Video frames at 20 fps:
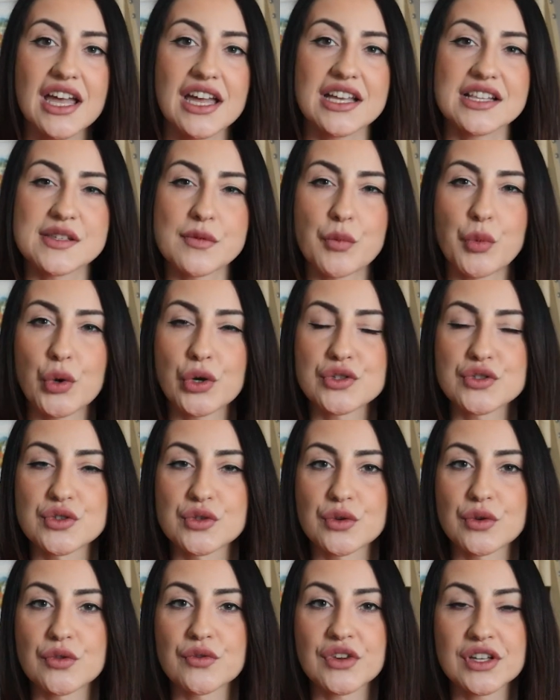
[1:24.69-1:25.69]
it's important
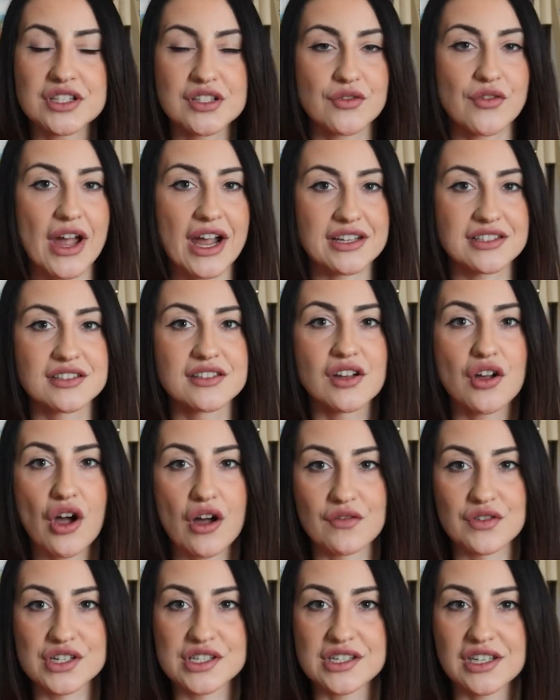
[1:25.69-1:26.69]
to redirect the
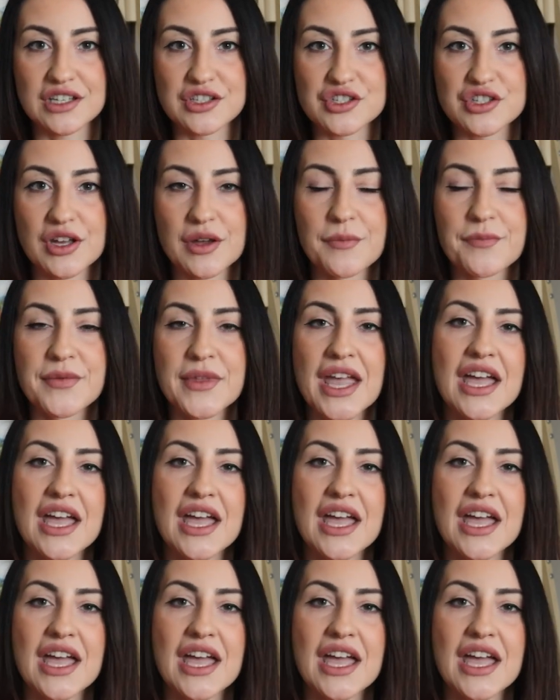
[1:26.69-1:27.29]
conversation.